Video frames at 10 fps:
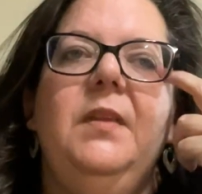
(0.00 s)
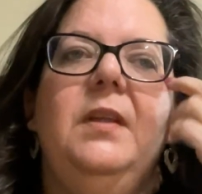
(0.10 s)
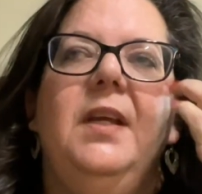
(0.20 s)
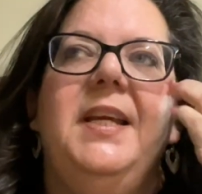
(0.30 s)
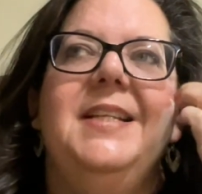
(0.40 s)

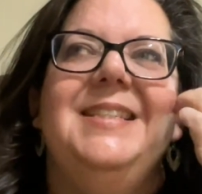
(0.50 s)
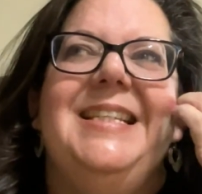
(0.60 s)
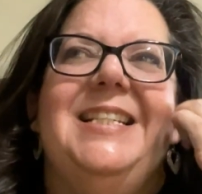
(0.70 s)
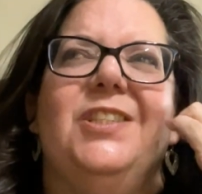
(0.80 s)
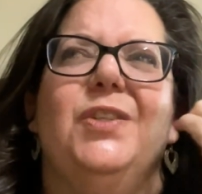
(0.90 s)
I can't
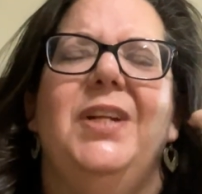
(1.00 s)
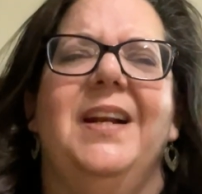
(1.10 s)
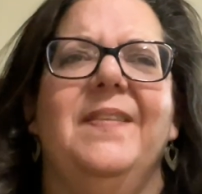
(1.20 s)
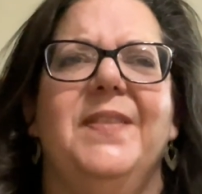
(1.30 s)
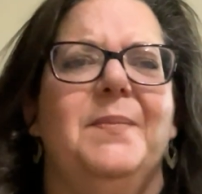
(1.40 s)
see as good
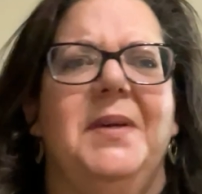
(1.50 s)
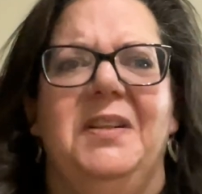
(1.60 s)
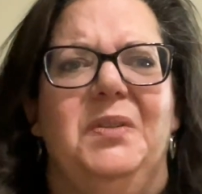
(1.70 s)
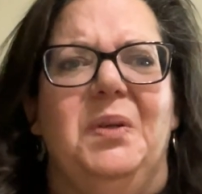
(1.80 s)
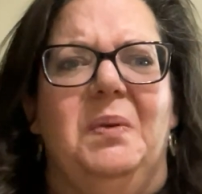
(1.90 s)
out of them. I
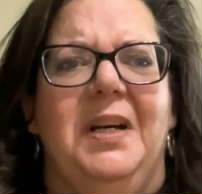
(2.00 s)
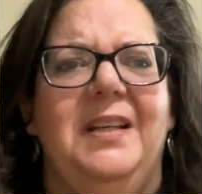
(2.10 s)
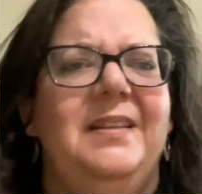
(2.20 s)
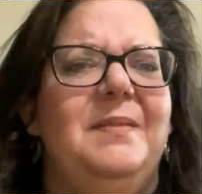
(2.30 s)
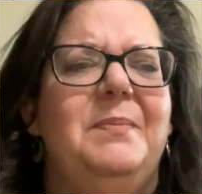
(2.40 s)
don't know why,
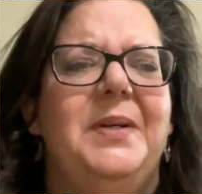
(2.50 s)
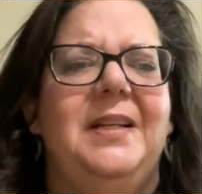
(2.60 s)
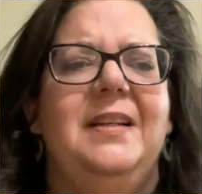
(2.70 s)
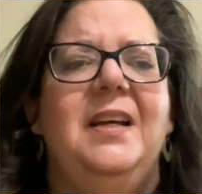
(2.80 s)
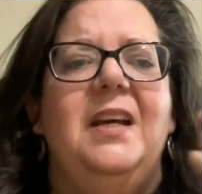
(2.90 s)
but
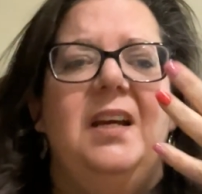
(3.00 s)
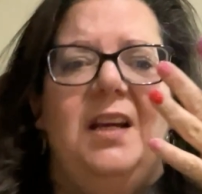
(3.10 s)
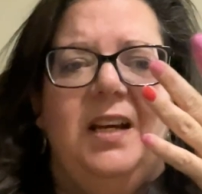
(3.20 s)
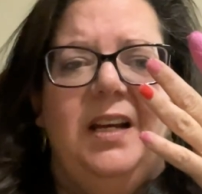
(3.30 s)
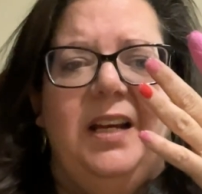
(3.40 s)

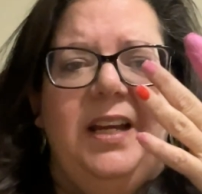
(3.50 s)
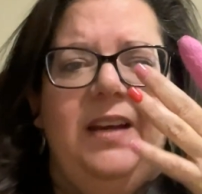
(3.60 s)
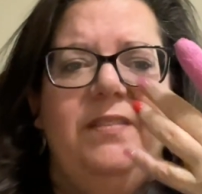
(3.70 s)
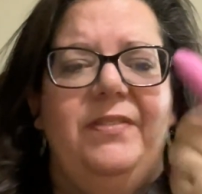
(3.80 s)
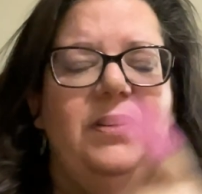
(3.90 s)
I
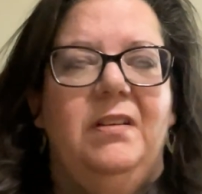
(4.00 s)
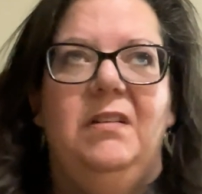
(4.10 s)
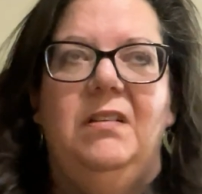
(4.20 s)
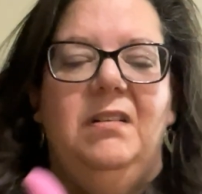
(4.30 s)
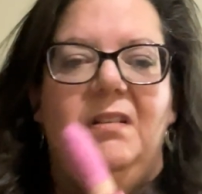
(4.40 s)
have
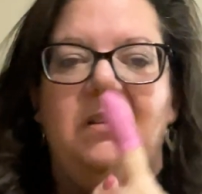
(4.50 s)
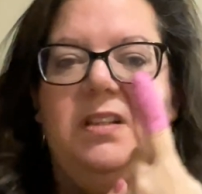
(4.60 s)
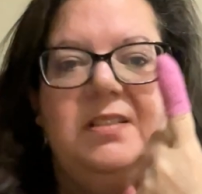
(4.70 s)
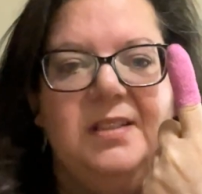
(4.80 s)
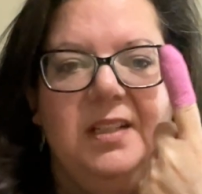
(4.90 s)

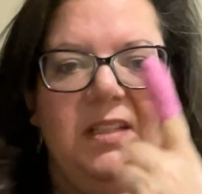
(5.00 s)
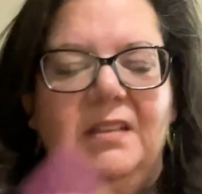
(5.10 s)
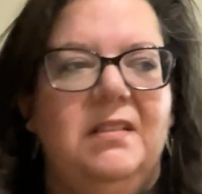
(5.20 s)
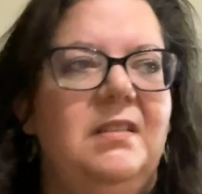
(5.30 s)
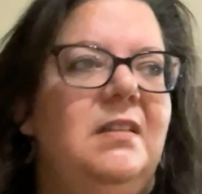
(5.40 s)
this thing.
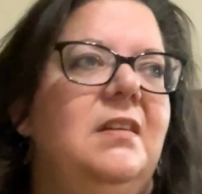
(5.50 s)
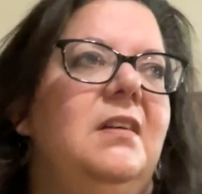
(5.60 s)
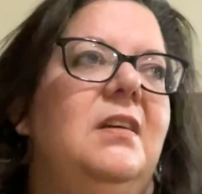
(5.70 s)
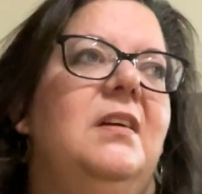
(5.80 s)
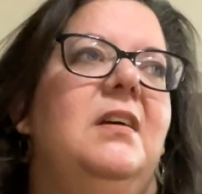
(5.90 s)

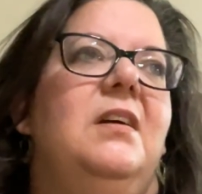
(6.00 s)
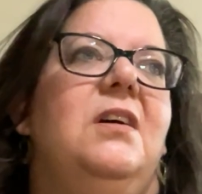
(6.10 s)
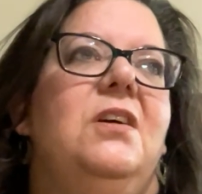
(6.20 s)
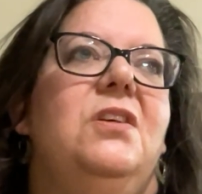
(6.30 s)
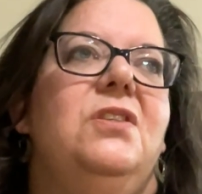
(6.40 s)

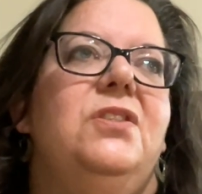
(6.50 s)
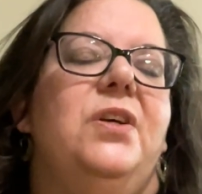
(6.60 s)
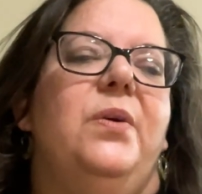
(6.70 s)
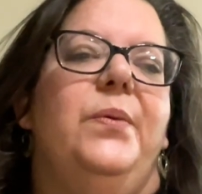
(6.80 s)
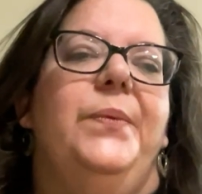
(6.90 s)

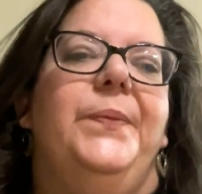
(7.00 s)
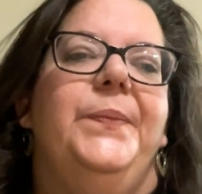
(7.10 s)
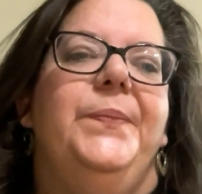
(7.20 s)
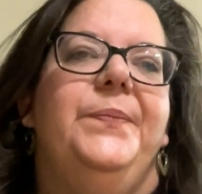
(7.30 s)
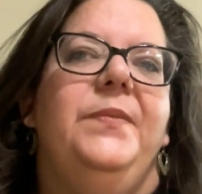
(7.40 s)
So
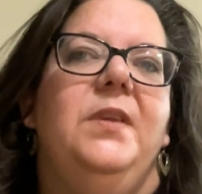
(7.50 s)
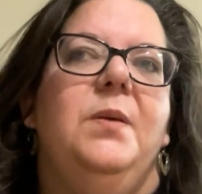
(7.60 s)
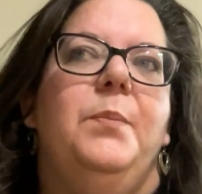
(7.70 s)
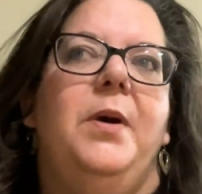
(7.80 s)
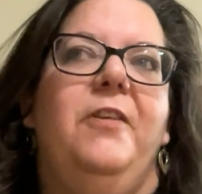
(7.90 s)

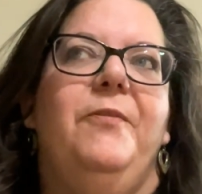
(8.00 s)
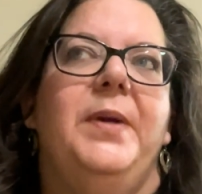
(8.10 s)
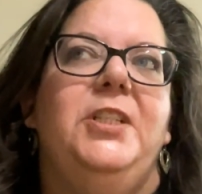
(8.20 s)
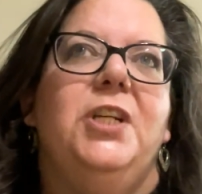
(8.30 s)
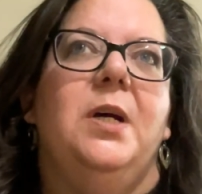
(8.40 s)
part of my
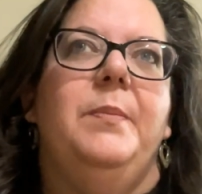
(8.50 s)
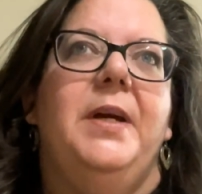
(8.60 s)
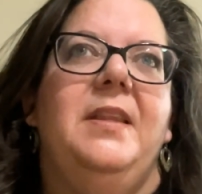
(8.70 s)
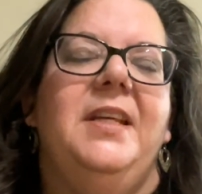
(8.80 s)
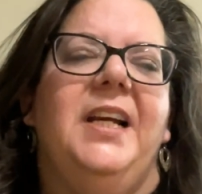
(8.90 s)
job,
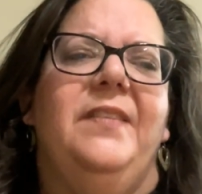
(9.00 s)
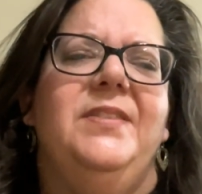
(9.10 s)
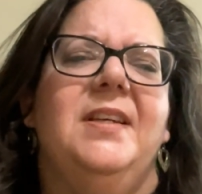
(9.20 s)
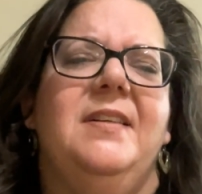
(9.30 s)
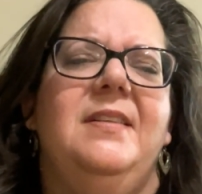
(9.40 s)
I think I've
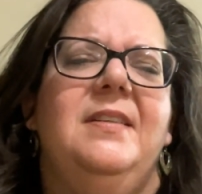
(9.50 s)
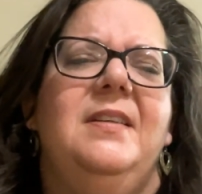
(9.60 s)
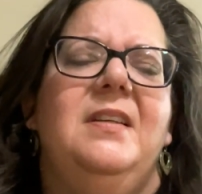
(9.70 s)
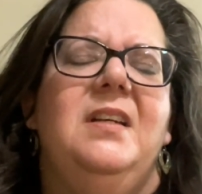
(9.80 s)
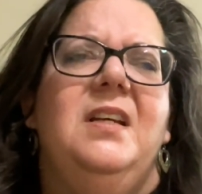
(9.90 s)
said,
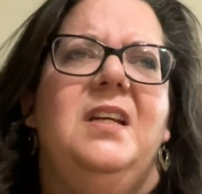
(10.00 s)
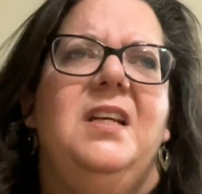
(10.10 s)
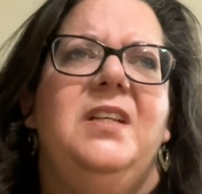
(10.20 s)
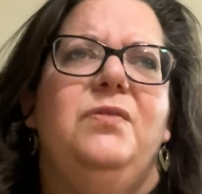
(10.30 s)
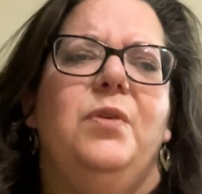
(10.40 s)

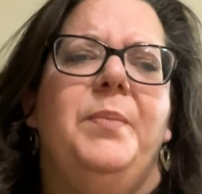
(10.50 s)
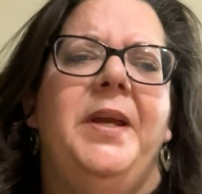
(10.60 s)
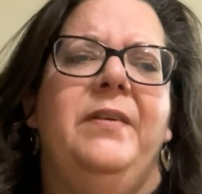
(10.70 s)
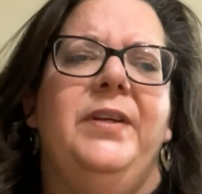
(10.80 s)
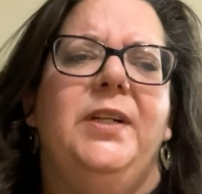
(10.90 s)
is
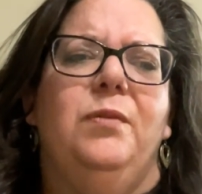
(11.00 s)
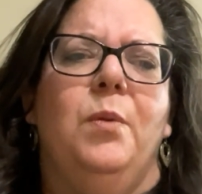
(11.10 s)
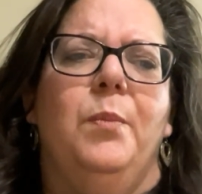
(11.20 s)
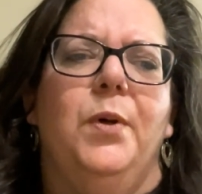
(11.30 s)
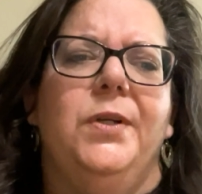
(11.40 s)
repairing
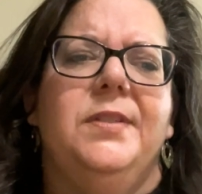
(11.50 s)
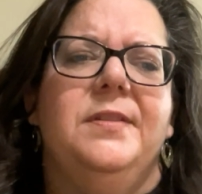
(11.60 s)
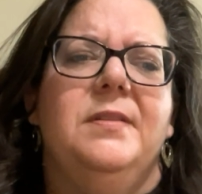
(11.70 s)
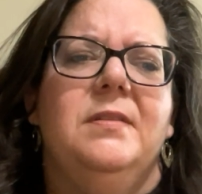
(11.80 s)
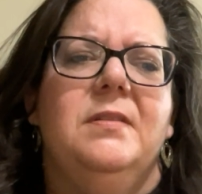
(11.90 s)
Chromebooks,
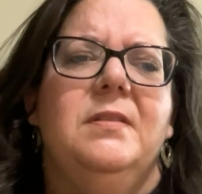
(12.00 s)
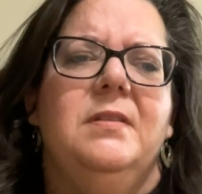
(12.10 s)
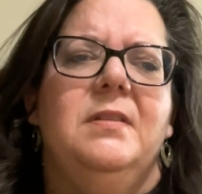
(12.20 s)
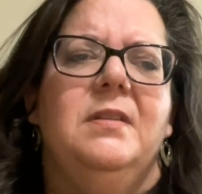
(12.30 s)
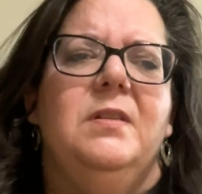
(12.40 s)

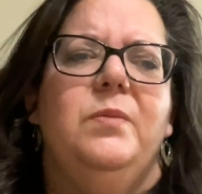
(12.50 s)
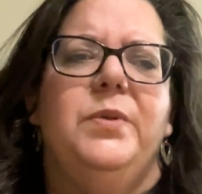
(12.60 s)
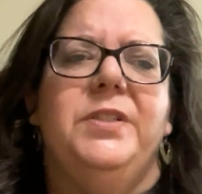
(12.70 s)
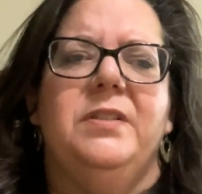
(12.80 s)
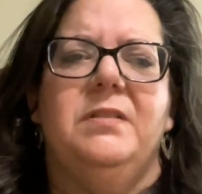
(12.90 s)

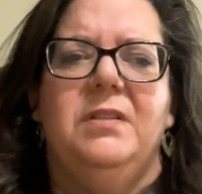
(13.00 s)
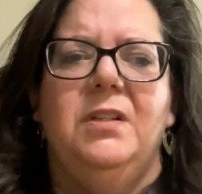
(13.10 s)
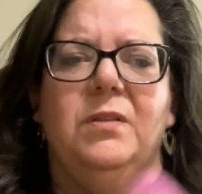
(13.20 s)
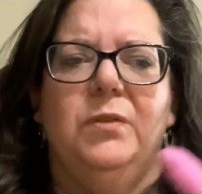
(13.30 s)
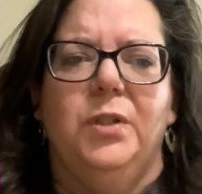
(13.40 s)
which is, you
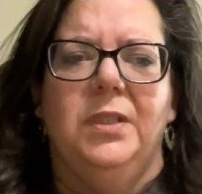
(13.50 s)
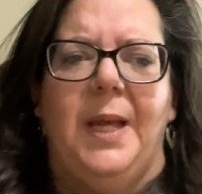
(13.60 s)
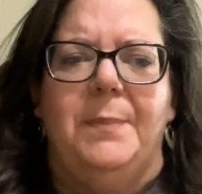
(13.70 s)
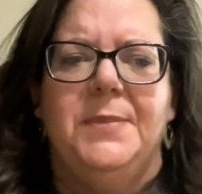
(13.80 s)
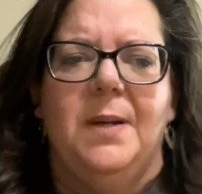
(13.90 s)
know, little
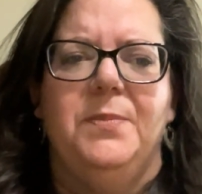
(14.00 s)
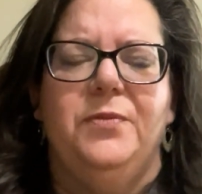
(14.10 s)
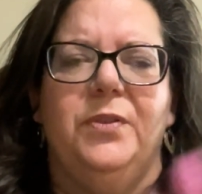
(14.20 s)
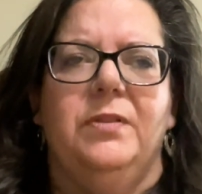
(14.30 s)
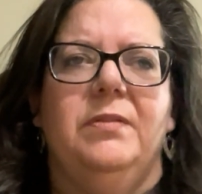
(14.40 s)
laptops
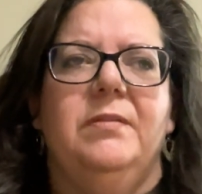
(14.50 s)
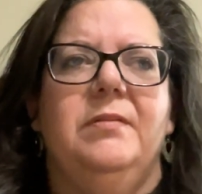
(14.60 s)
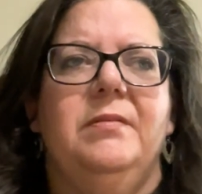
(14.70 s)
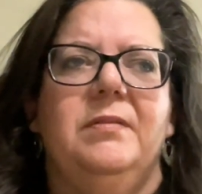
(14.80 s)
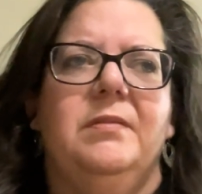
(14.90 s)
for
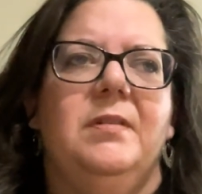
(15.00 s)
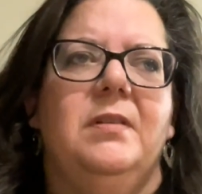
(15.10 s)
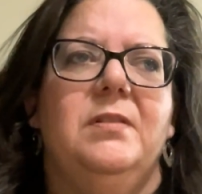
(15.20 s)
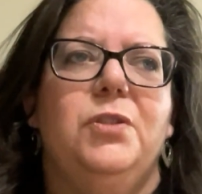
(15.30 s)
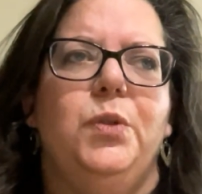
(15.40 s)

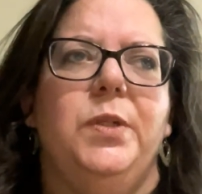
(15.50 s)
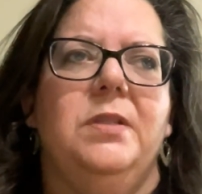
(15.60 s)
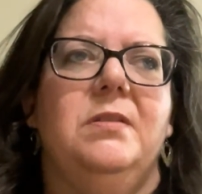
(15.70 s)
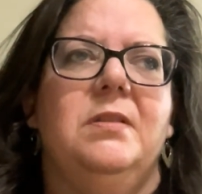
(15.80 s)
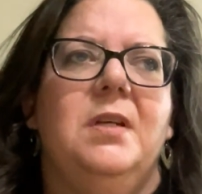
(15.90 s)
students.